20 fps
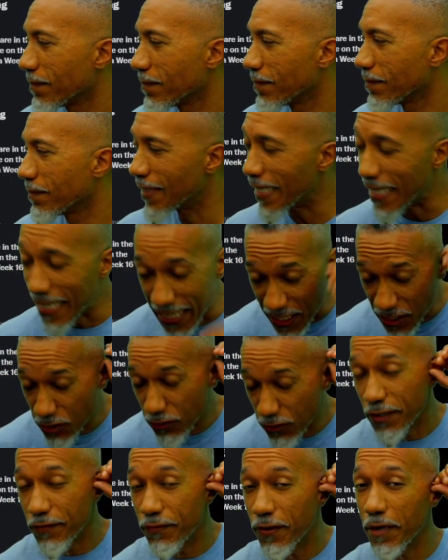the
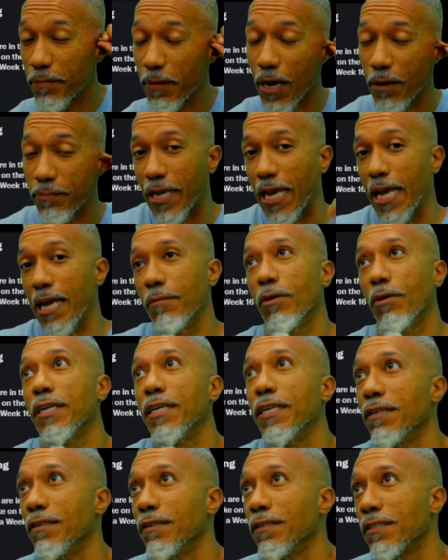history of Hip Hop Gamer
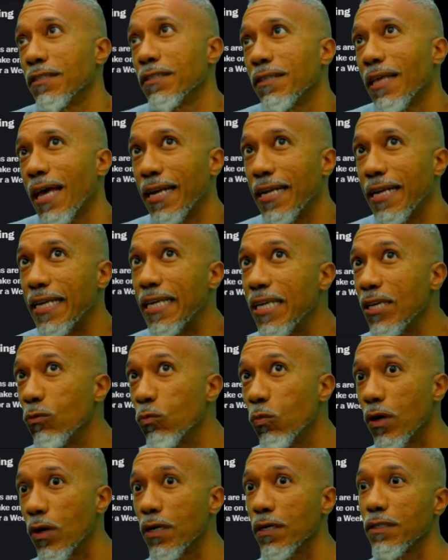is that he
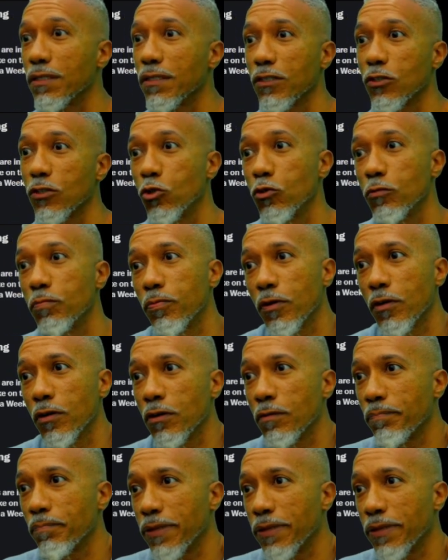was a super